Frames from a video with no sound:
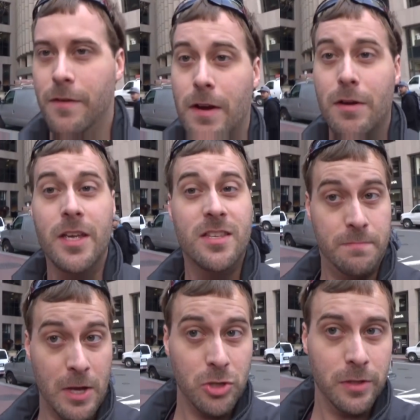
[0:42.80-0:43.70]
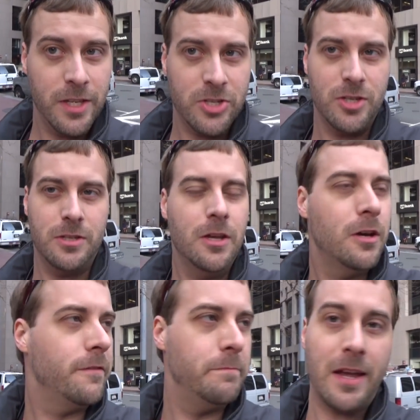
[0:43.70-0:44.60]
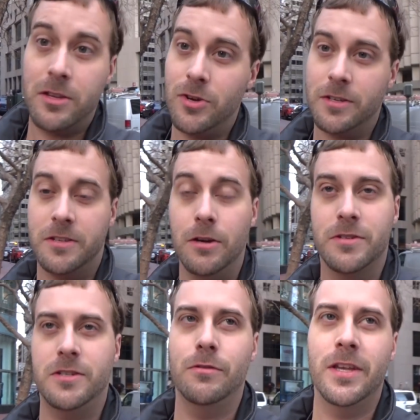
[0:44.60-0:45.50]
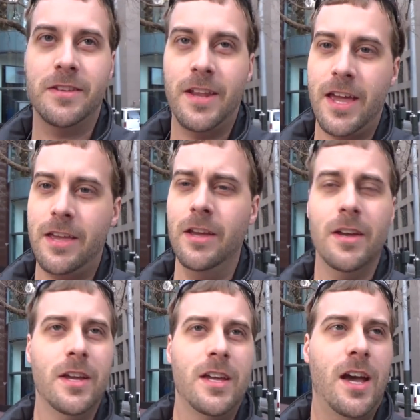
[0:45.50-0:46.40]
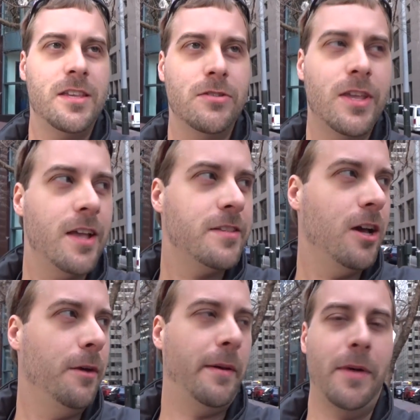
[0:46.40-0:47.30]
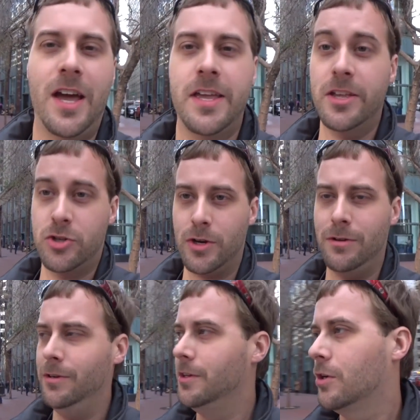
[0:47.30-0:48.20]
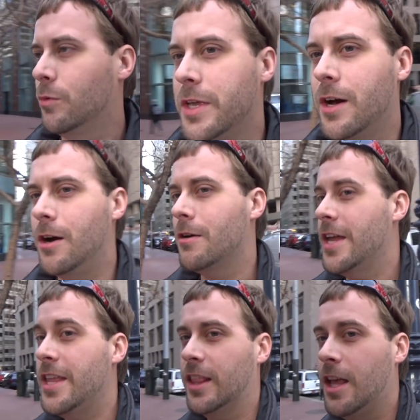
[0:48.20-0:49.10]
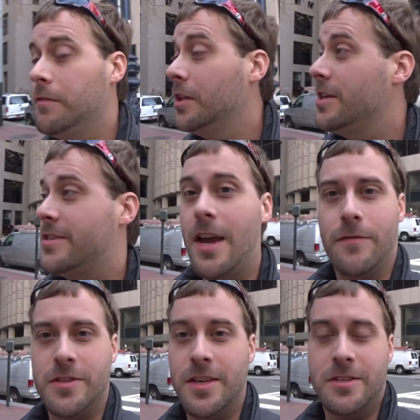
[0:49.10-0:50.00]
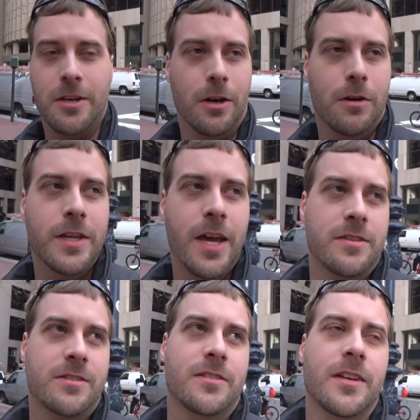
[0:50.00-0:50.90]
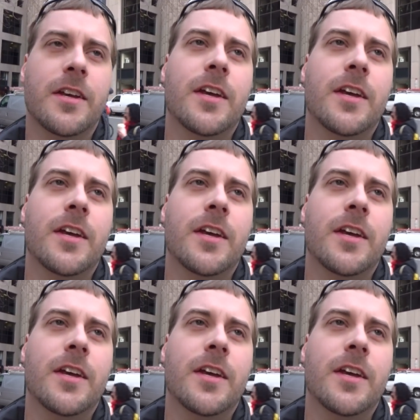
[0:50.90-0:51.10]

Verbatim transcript: a very special edition of Magnetrex Goes To. And today, as you can't tell by my intro, we are in lovely San Francisco. Yes.